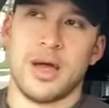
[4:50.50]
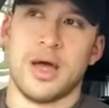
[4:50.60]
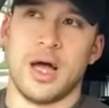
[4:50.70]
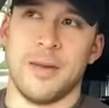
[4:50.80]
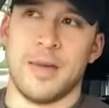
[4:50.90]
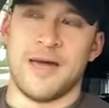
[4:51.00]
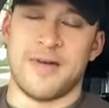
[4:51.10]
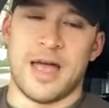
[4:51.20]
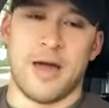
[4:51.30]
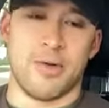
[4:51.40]

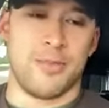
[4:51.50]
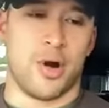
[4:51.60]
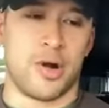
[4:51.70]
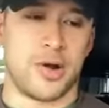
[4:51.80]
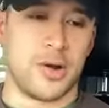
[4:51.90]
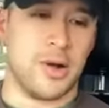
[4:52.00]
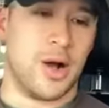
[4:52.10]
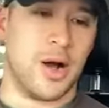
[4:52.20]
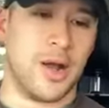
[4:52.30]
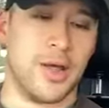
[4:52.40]
how we partner
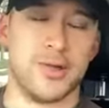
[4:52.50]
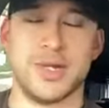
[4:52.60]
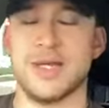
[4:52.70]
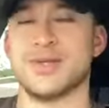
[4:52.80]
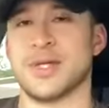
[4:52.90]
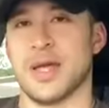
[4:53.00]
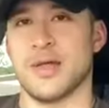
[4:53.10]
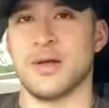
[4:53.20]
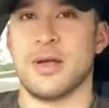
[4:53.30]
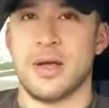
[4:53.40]
on other deals
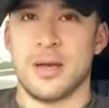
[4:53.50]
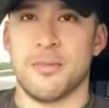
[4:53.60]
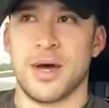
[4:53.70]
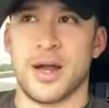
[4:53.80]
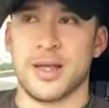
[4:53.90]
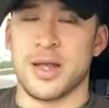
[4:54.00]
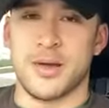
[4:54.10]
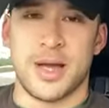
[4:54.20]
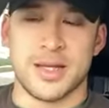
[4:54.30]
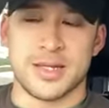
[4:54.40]
together. But
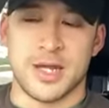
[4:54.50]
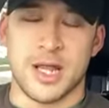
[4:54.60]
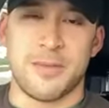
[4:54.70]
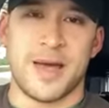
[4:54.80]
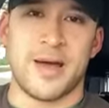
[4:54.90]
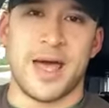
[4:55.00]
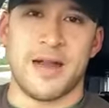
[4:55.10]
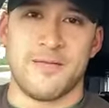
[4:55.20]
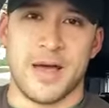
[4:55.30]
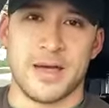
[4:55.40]
guys, it's all about
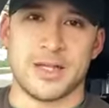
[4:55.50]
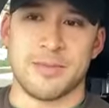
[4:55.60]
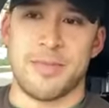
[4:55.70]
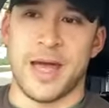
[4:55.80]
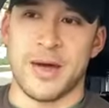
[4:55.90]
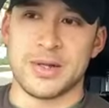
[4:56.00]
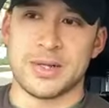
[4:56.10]
adding value. It's about